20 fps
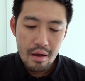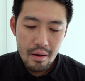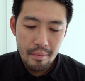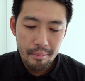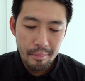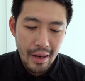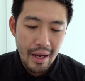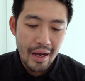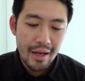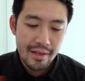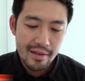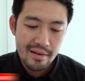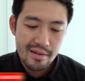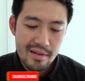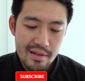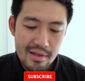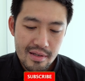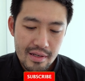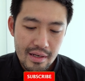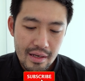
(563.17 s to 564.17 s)
but
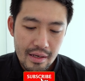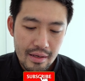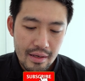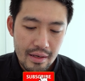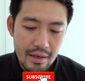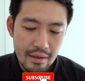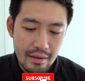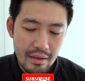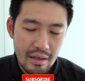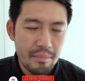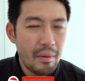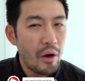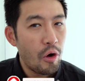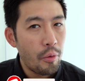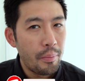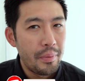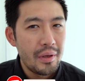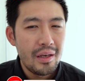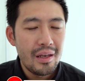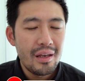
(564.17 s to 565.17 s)
in my
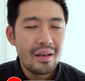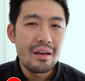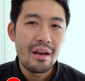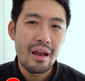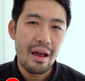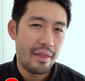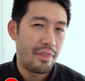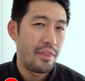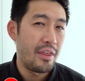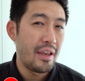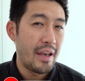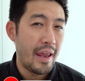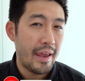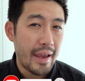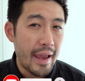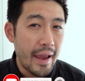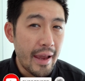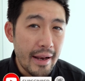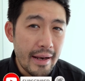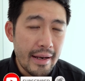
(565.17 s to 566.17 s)
opinion, I think they
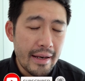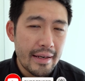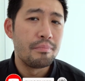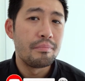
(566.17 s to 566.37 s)
can.